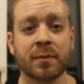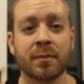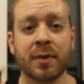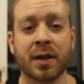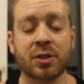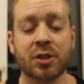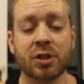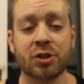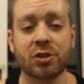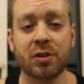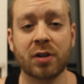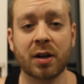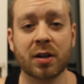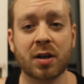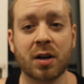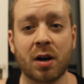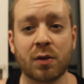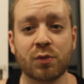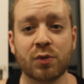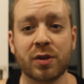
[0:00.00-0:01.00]
Manchester United
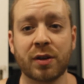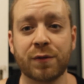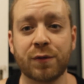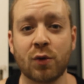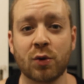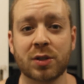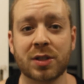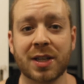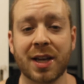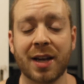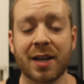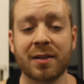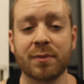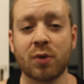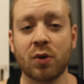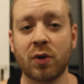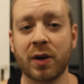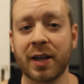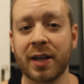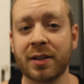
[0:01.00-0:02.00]
can't really afford to get any
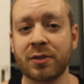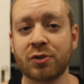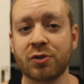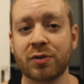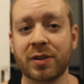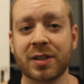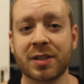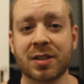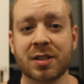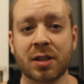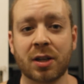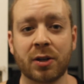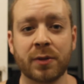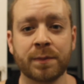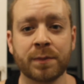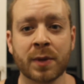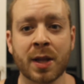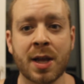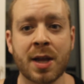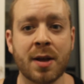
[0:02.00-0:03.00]
more injuries. So,
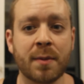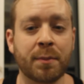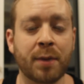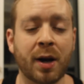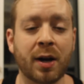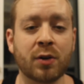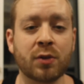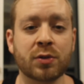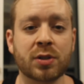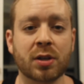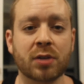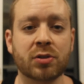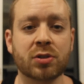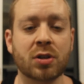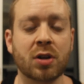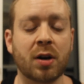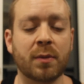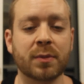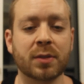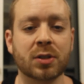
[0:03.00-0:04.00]
but also
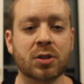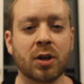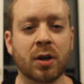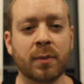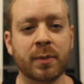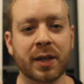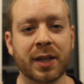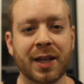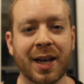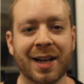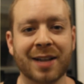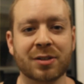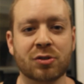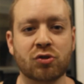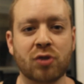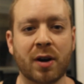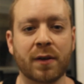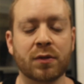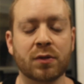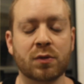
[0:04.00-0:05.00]
Scott McTominay has
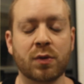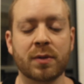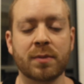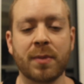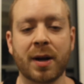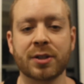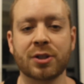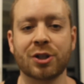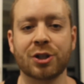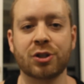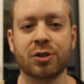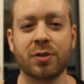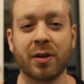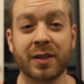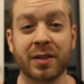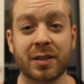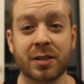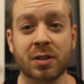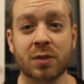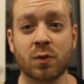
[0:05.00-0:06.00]
travelled with Manchester
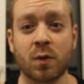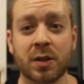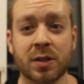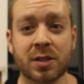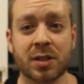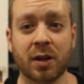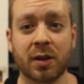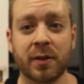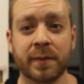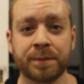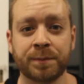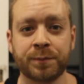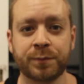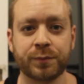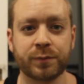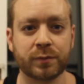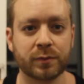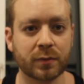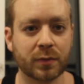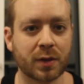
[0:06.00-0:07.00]
United squad, so
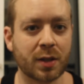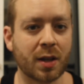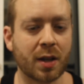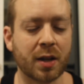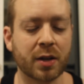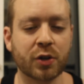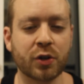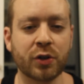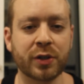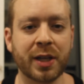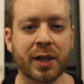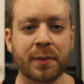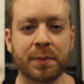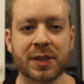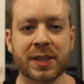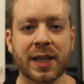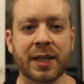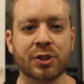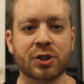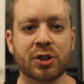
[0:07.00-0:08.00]
could he
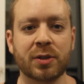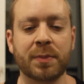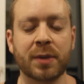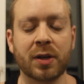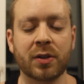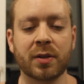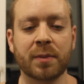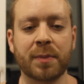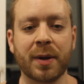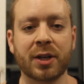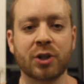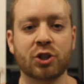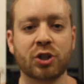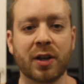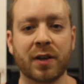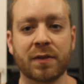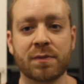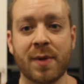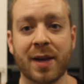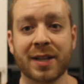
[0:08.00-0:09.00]
potentially be on the bench
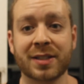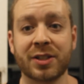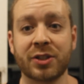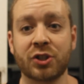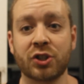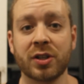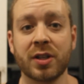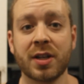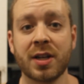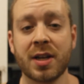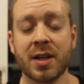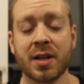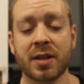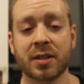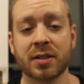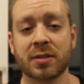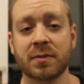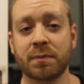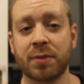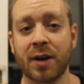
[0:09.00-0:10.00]
if Matic
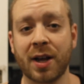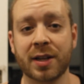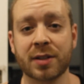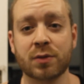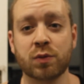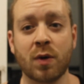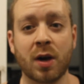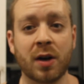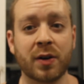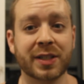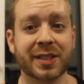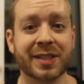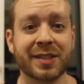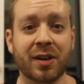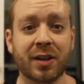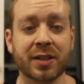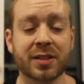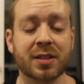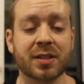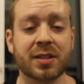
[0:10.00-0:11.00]
doesn't play as well? It's
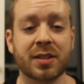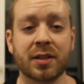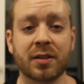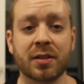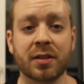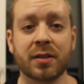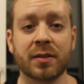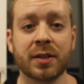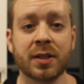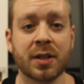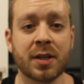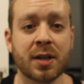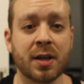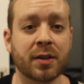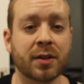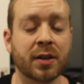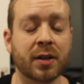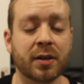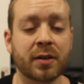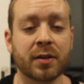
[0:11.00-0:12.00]
nice to see
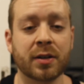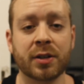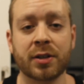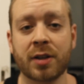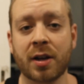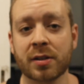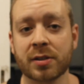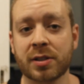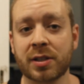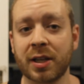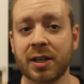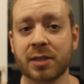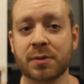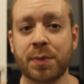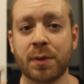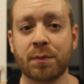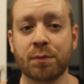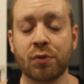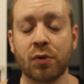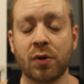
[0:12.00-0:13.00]
that a youngster has
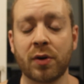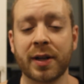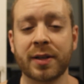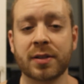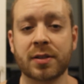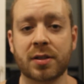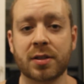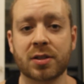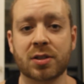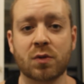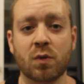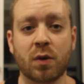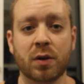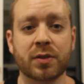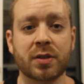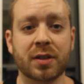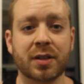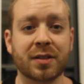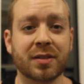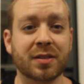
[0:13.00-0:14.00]
been brought into the
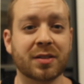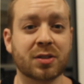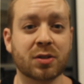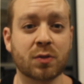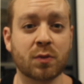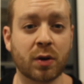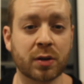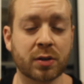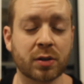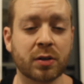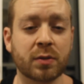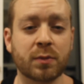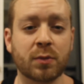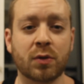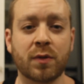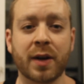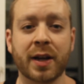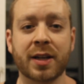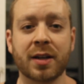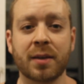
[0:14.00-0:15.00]
squad on a
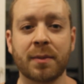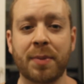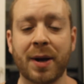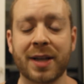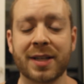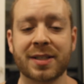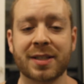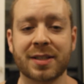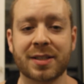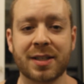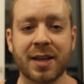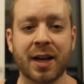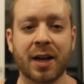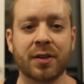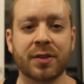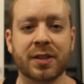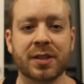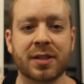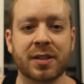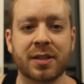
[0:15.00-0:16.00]
more regular basis
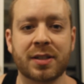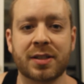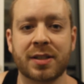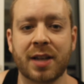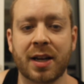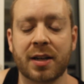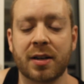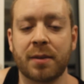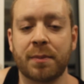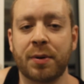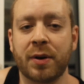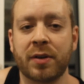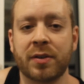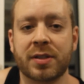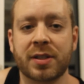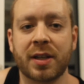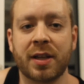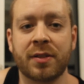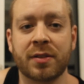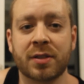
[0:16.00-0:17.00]
now. This is his second
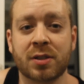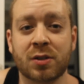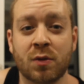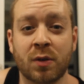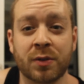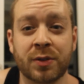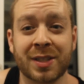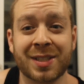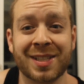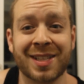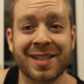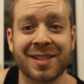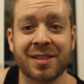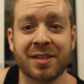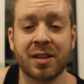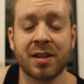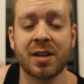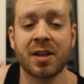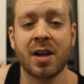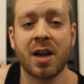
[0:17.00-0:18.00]
appearance in the squad this
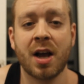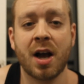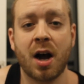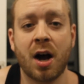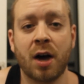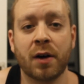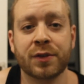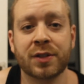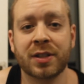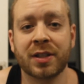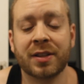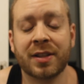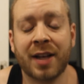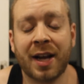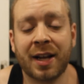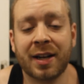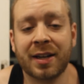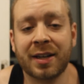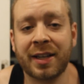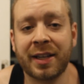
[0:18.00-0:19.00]
season after
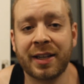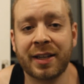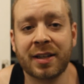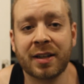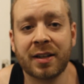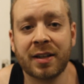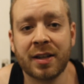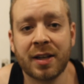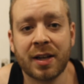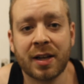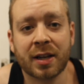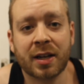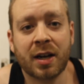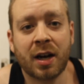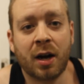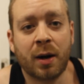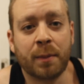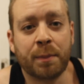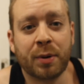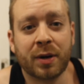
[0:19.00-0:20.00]
that League
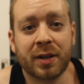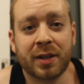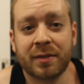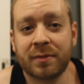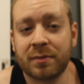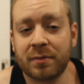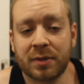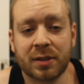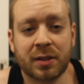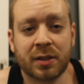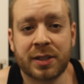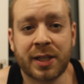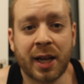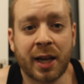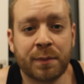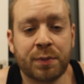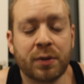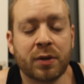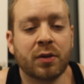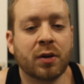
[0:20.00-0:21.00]
Cup
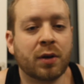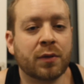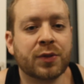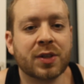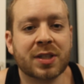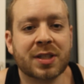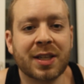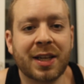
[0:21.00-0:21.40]
debut of the